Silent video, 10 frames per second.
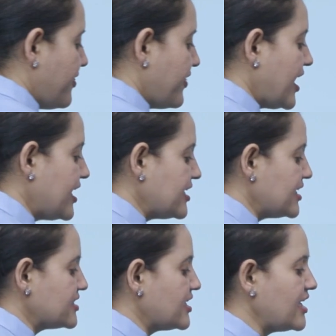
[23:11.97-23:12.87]
That
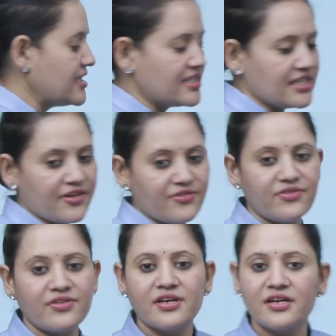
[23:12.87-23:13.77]
is the HCF.
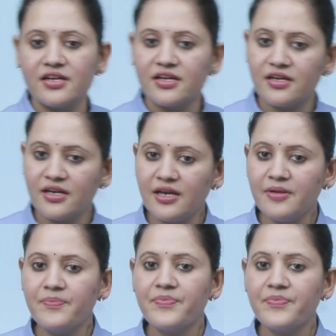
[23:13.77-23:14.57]
Clear?